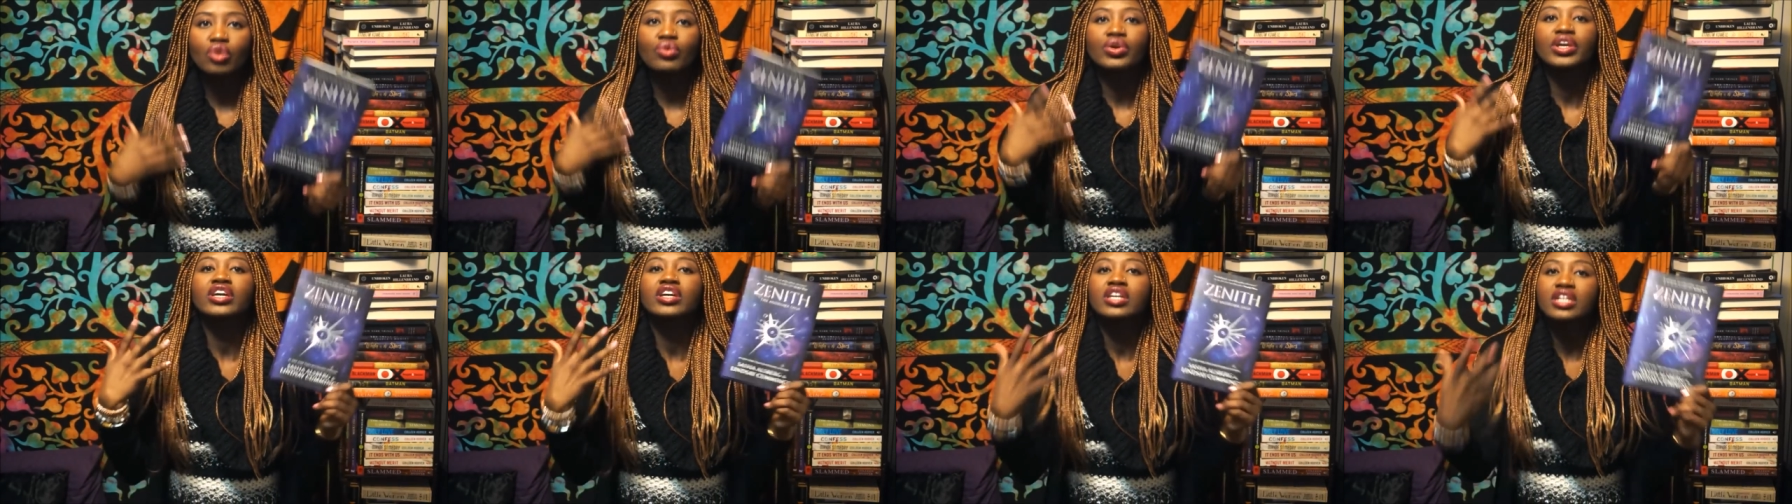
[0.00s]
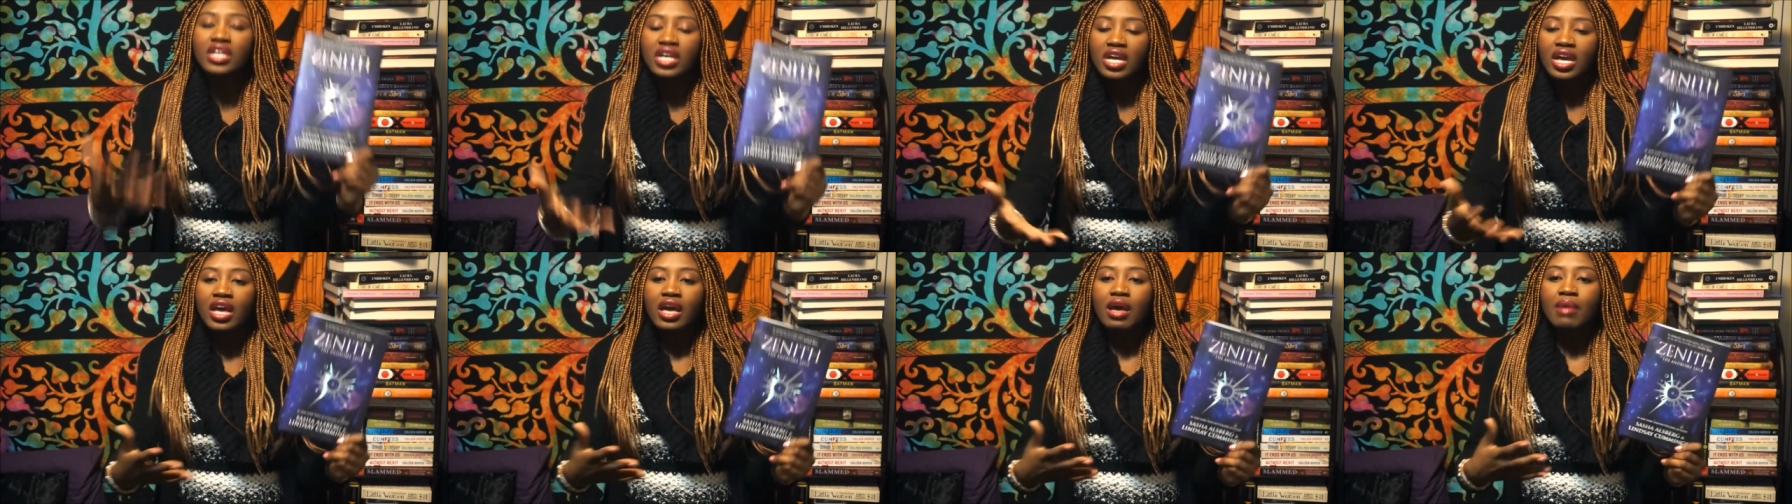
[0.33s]
it could
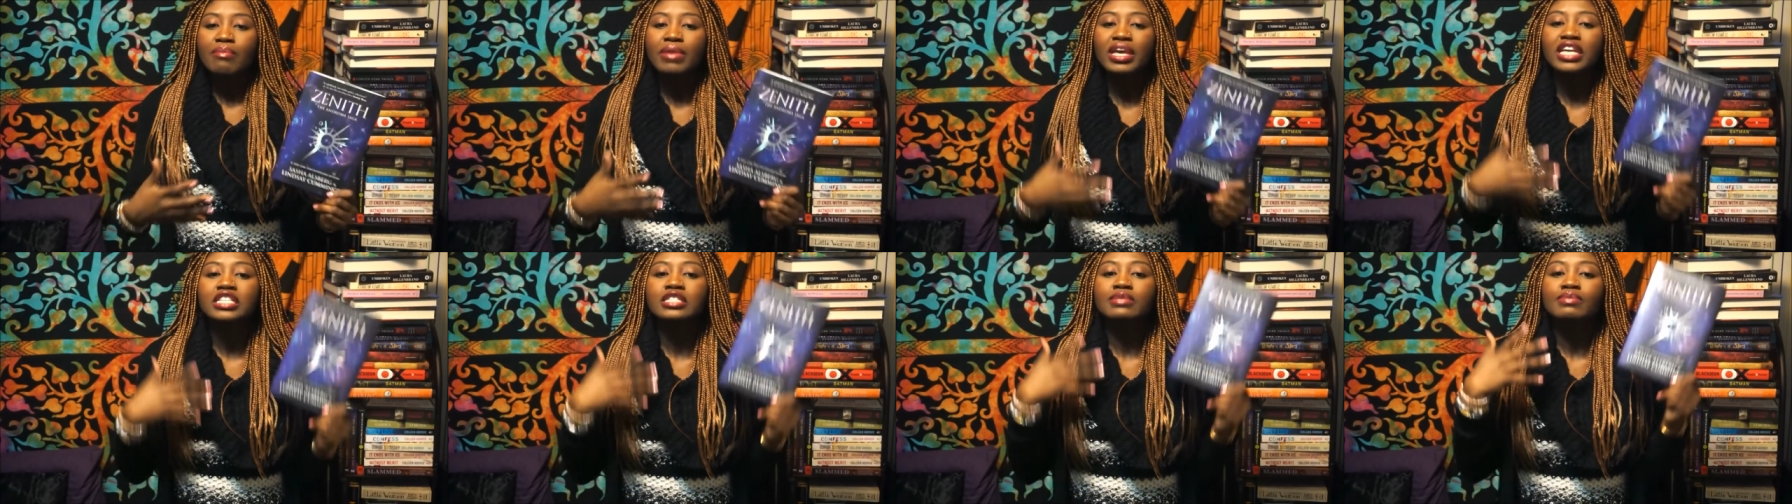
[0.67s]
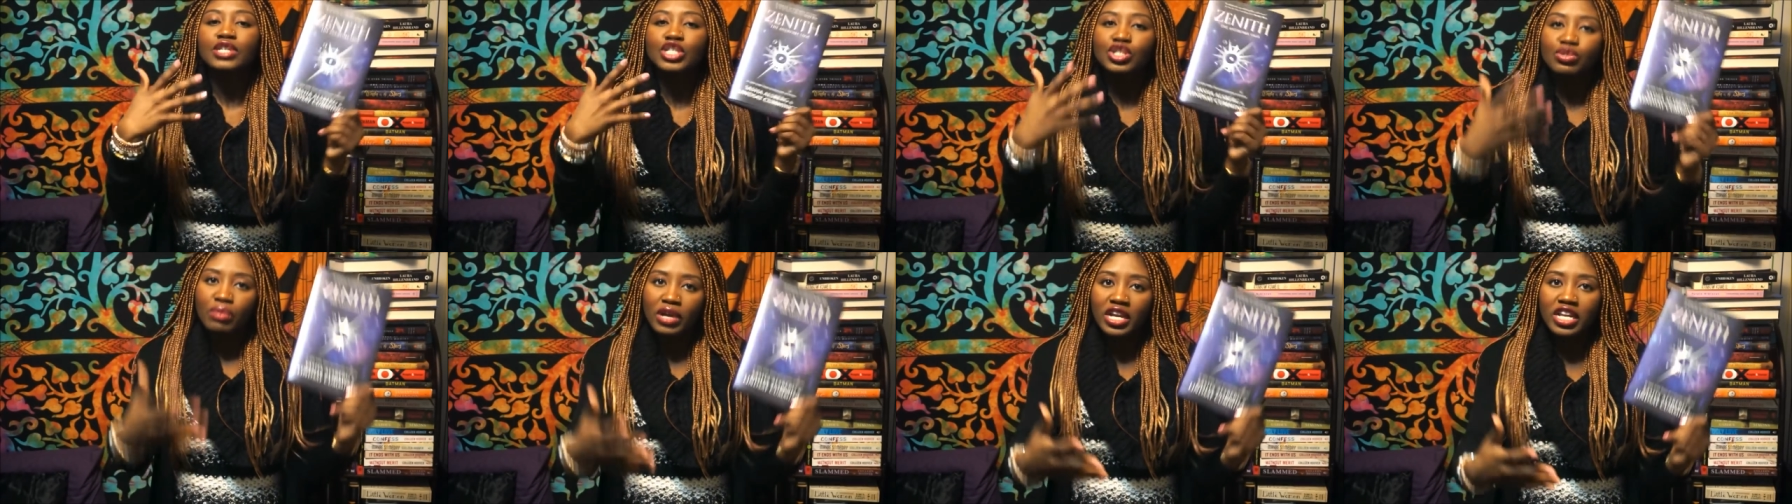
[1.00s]
make as
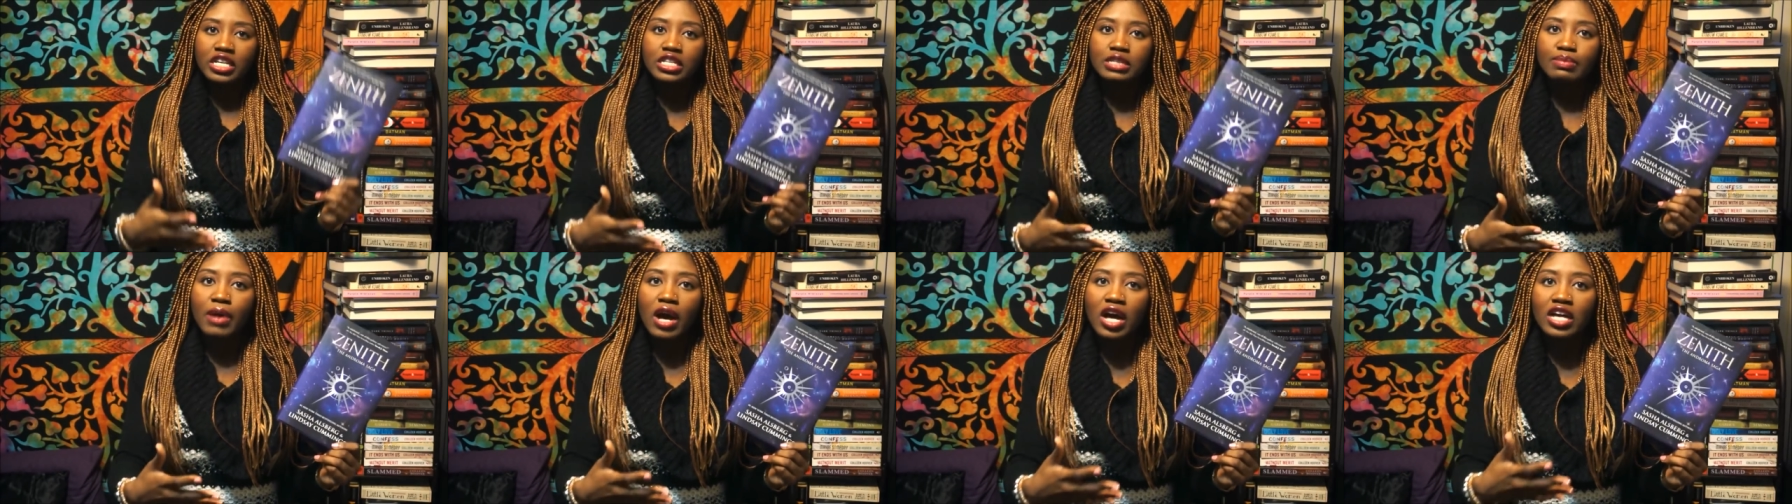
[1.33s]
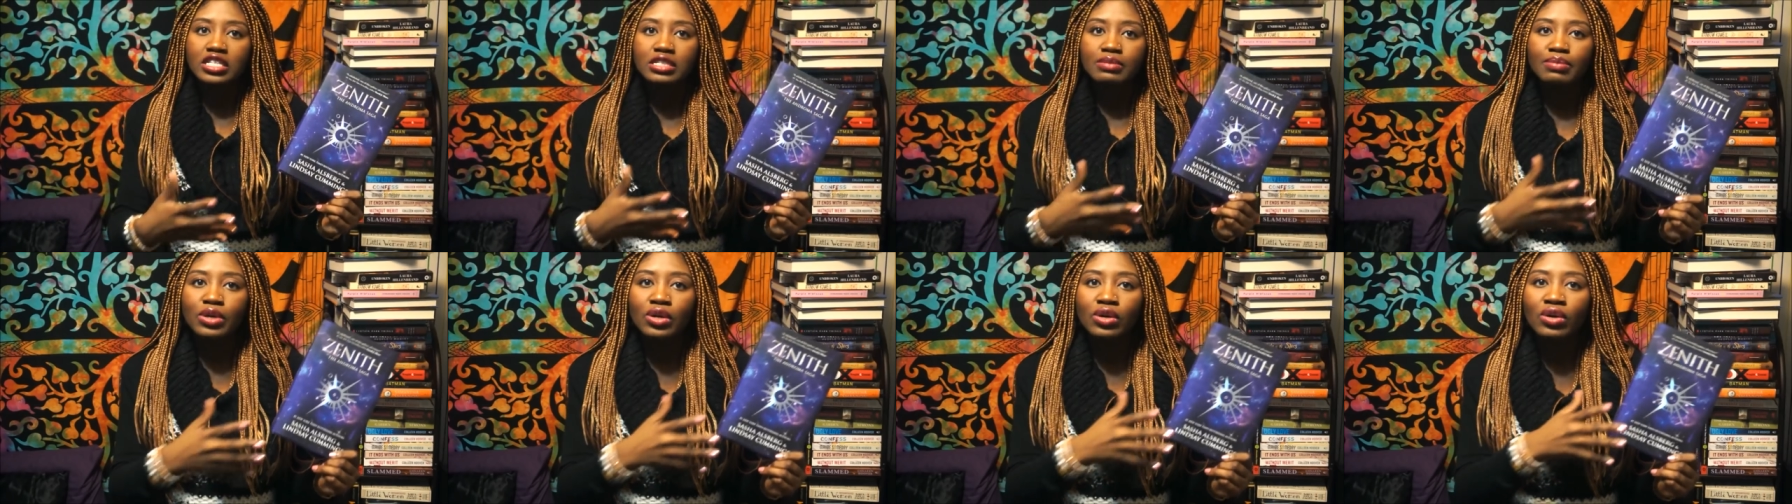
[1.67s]
much money as
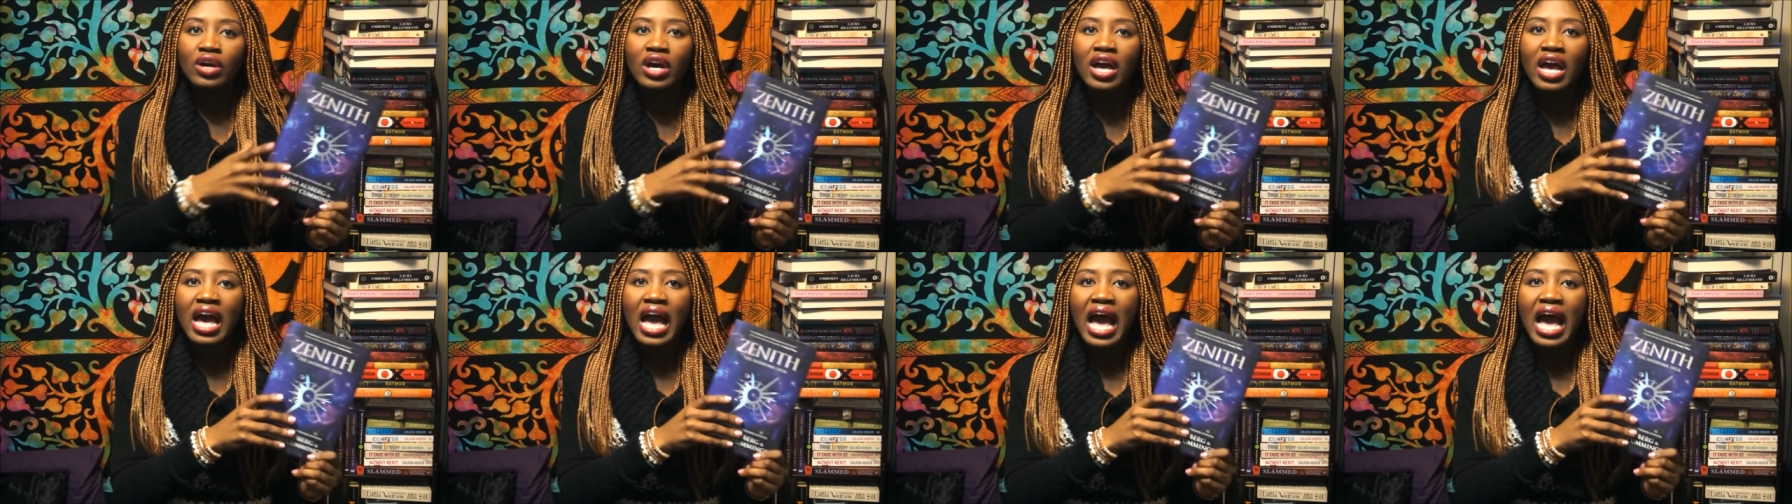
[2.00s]
possible.